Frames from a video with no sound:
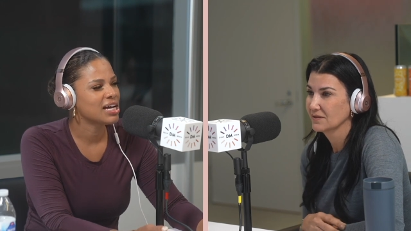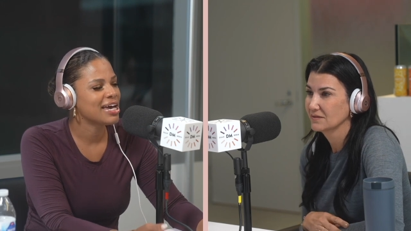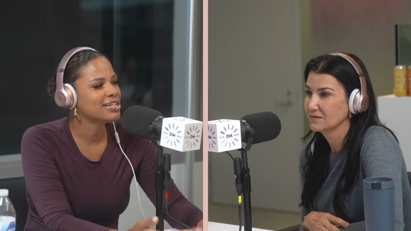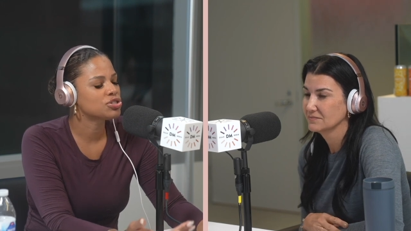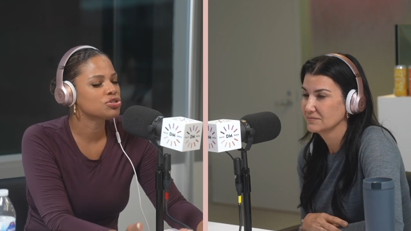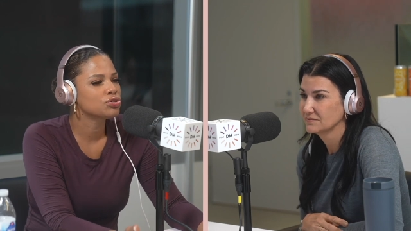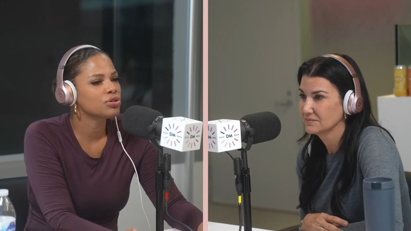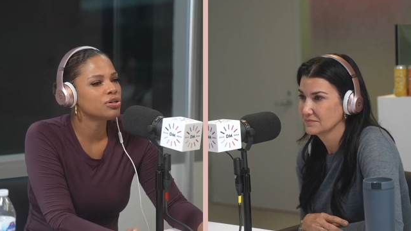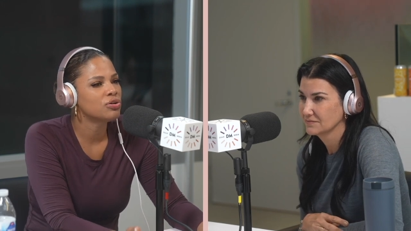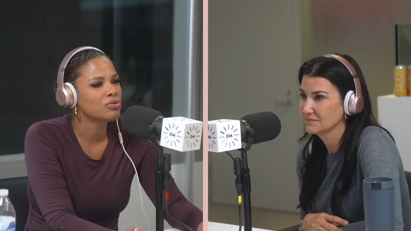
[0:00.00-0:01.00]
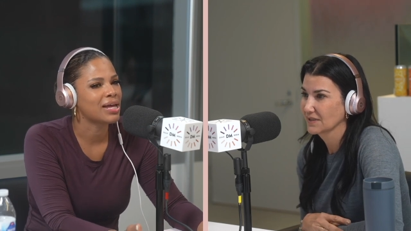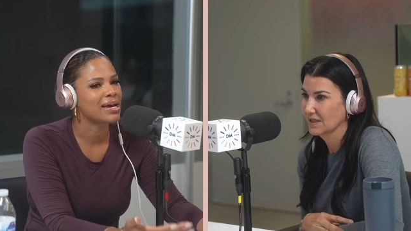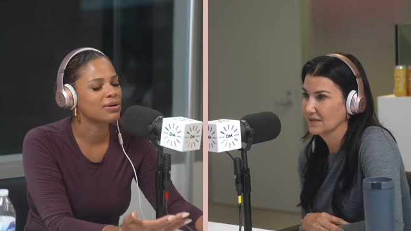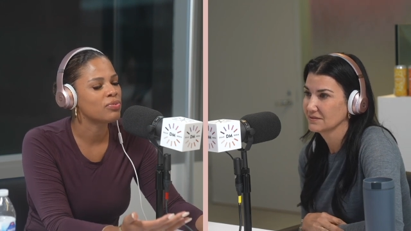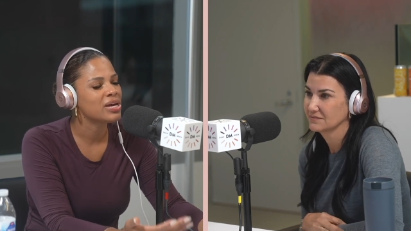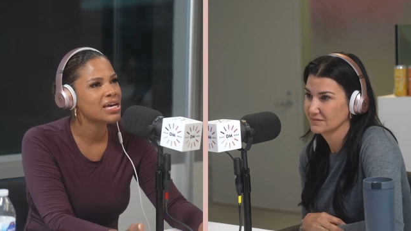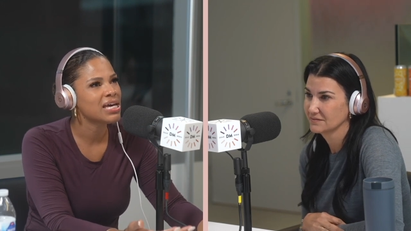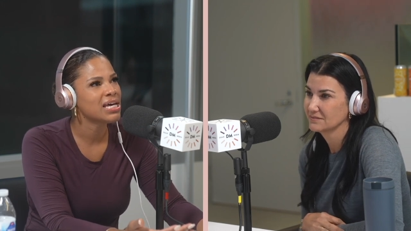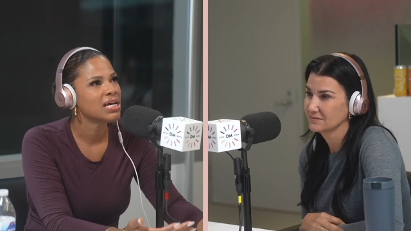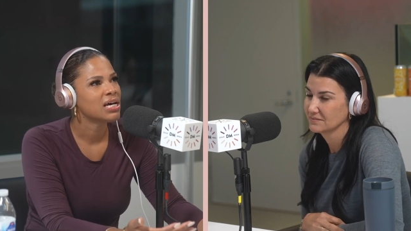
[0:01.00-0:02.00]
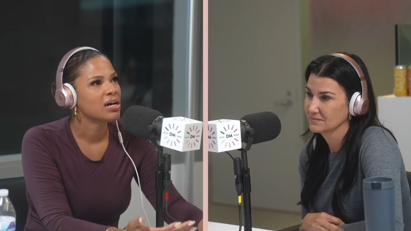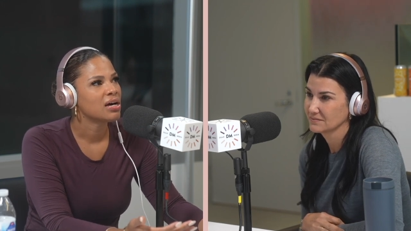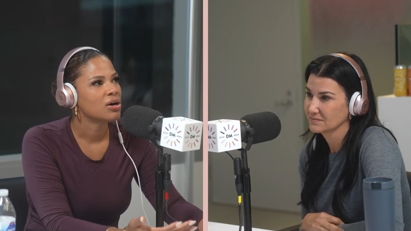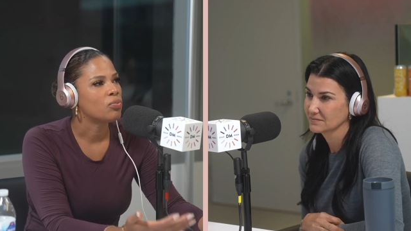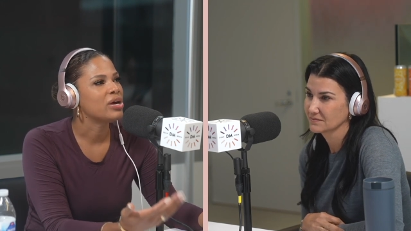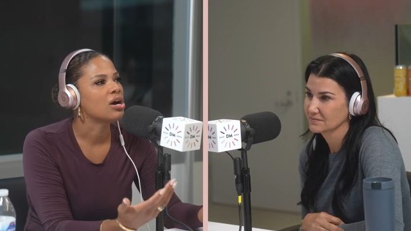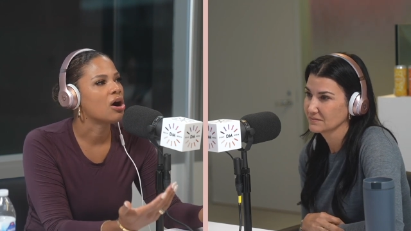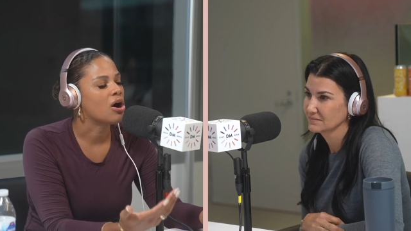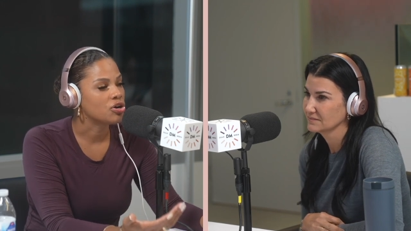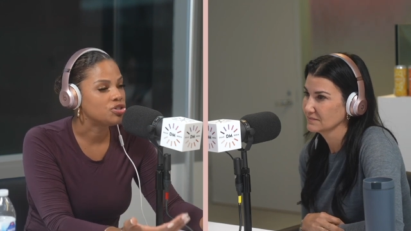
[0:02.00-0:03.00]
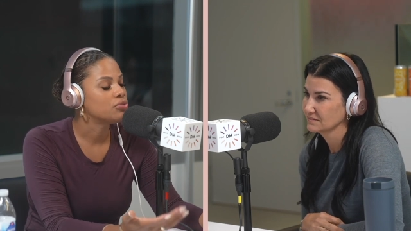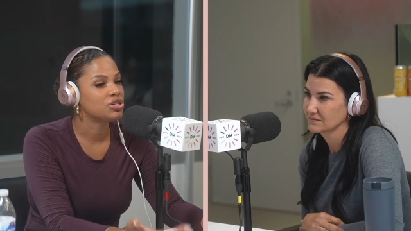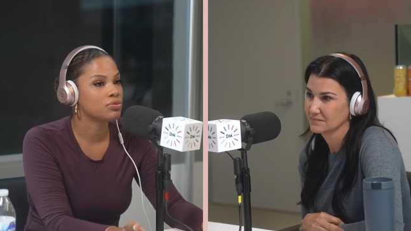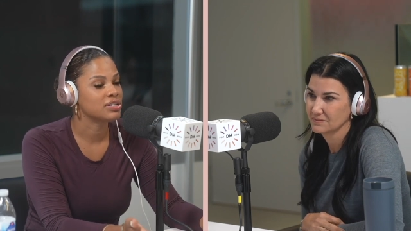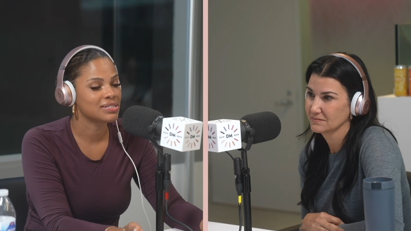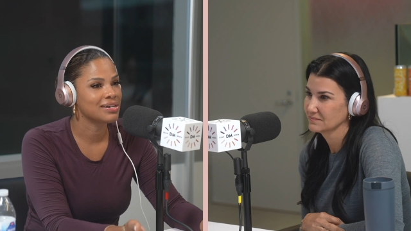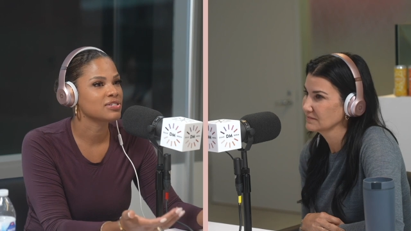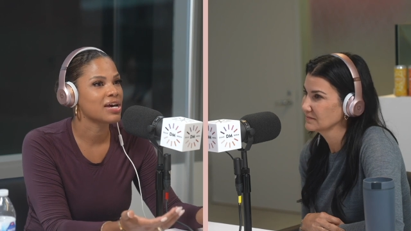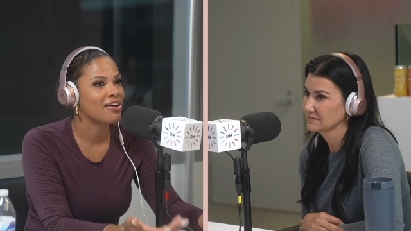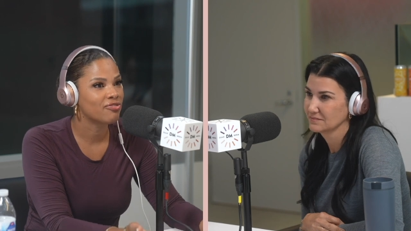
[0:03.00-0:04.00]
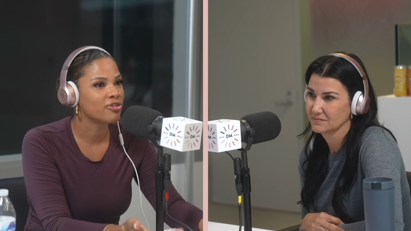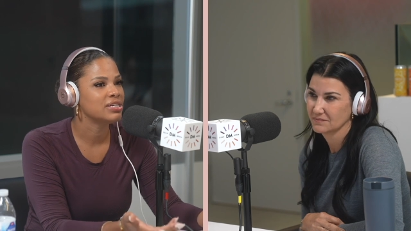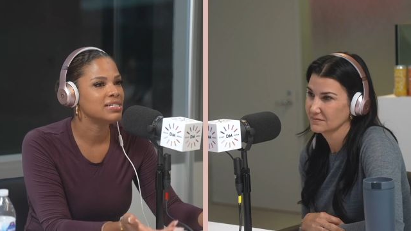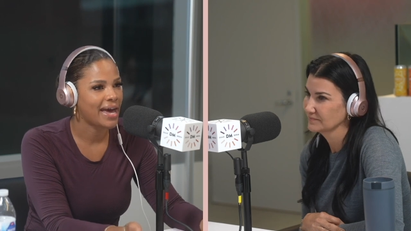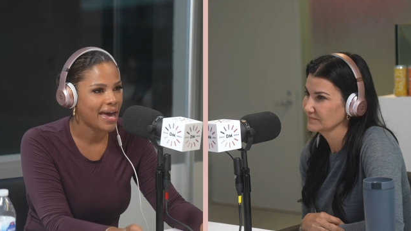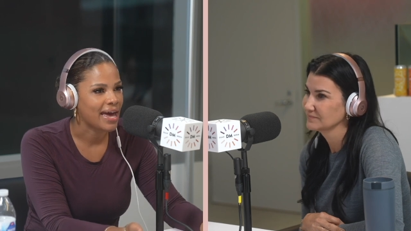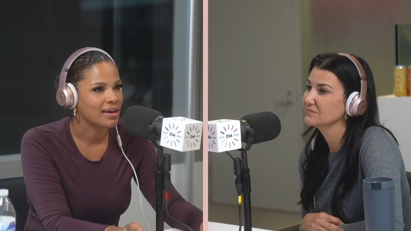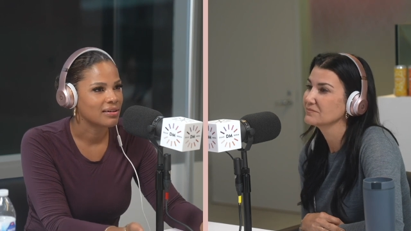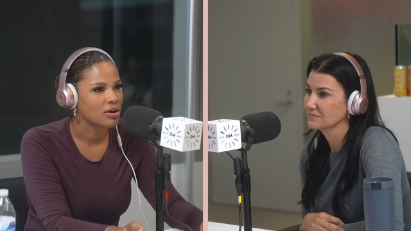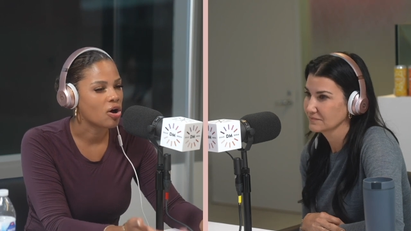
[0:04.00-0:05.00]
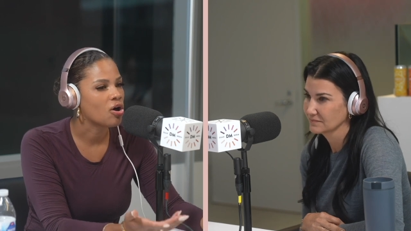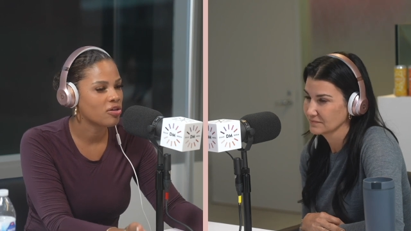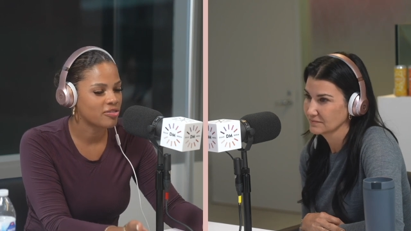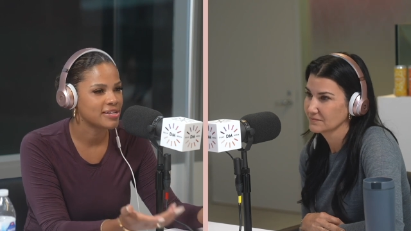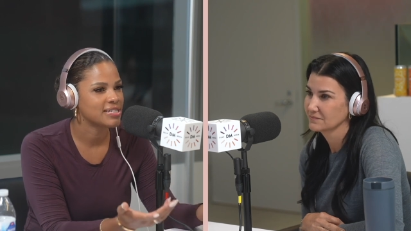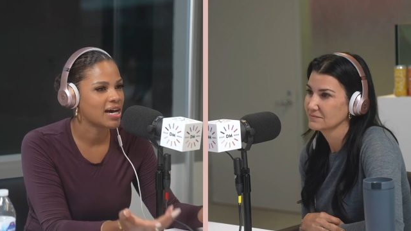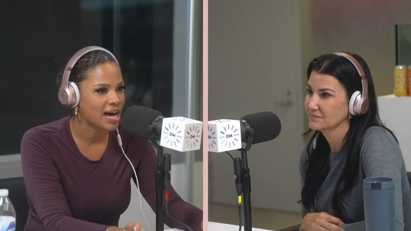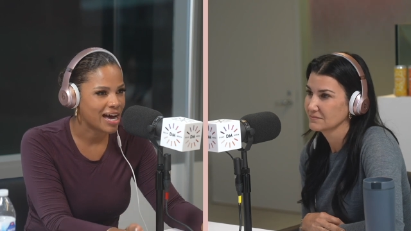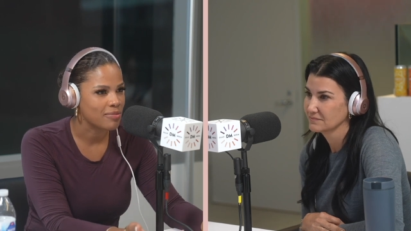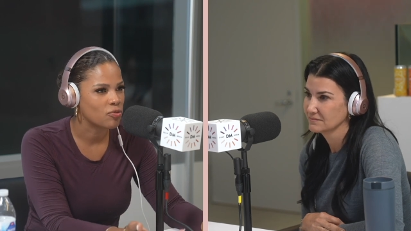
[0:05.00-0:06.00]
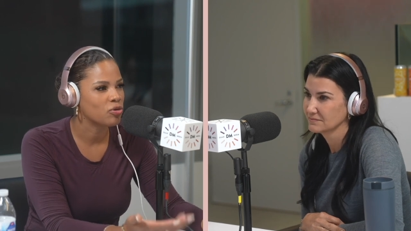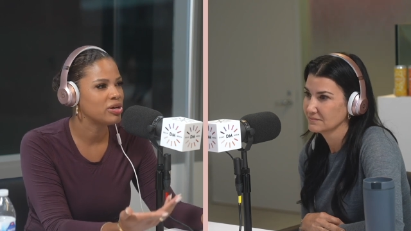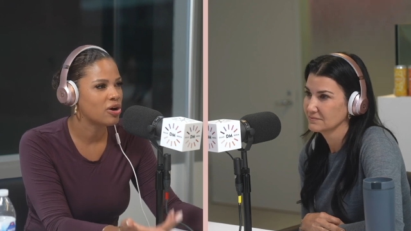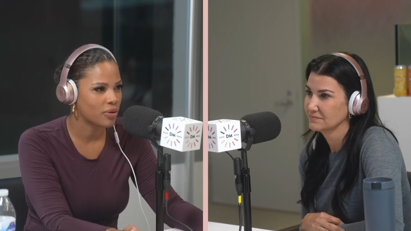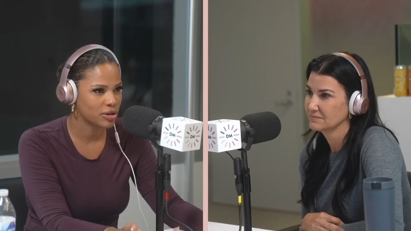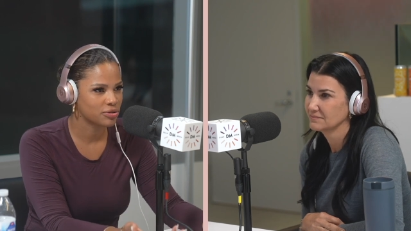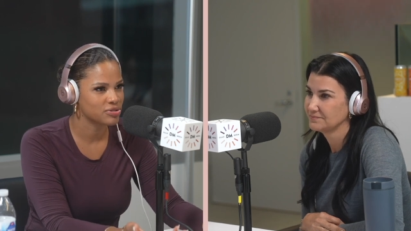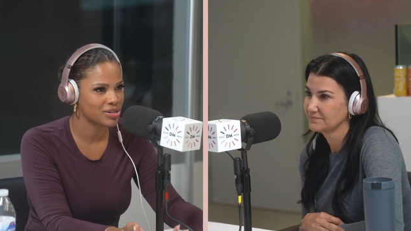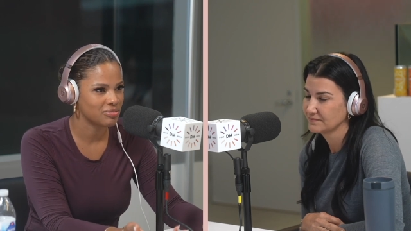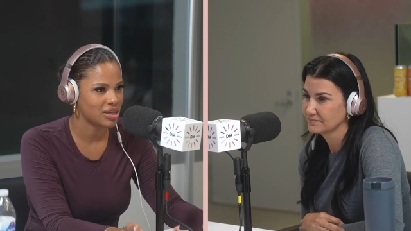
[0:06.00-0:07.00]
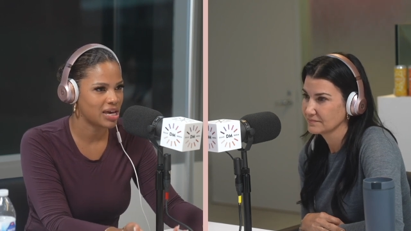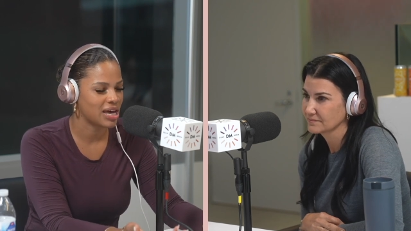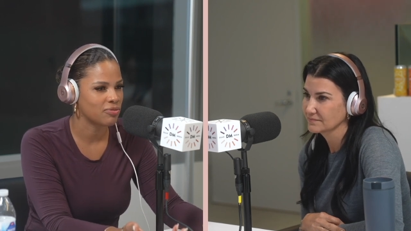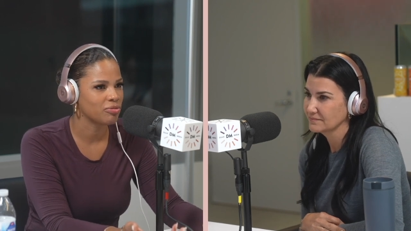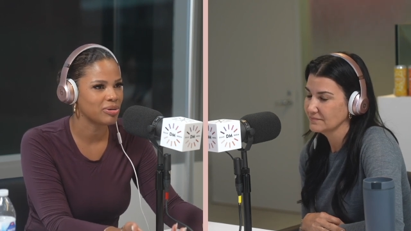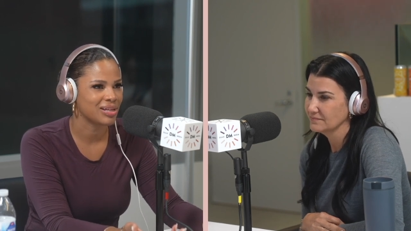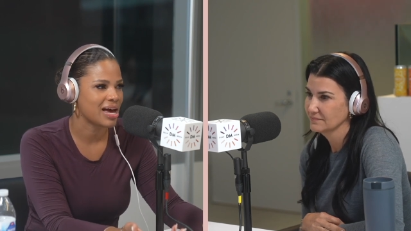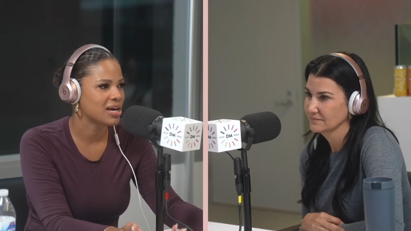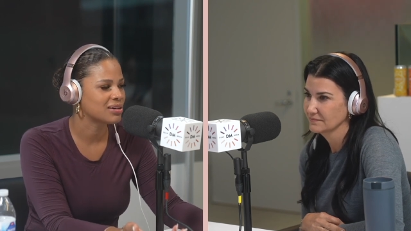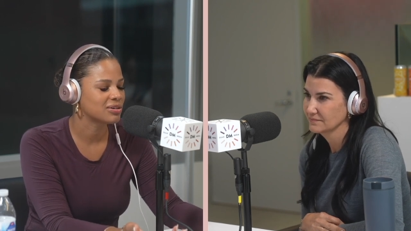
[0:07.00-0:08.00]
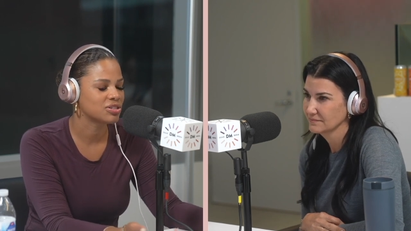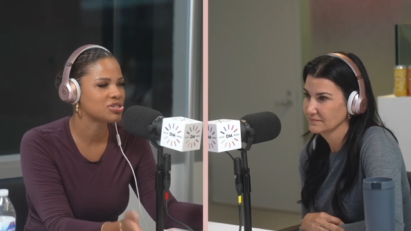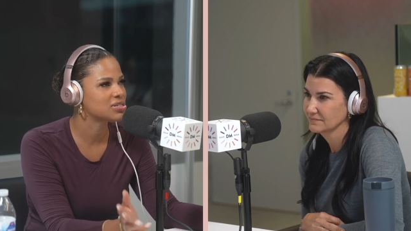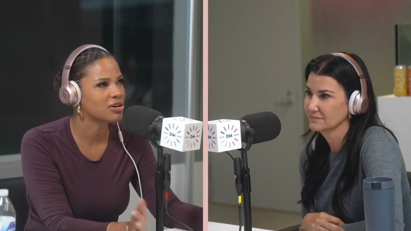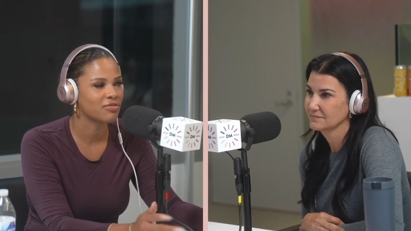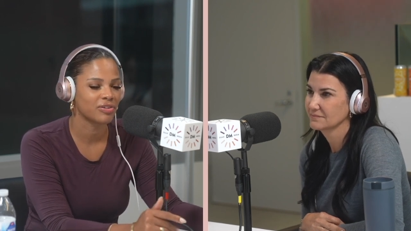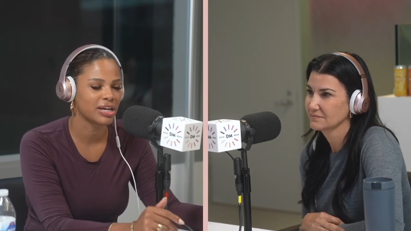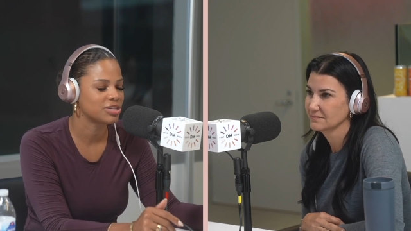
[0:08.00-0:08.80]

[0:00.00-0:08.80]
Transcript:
Speaker 1: it's true. Like we do it to ourselves every day, all the time. We'll be going through something and we'll be like, just get over it. Like,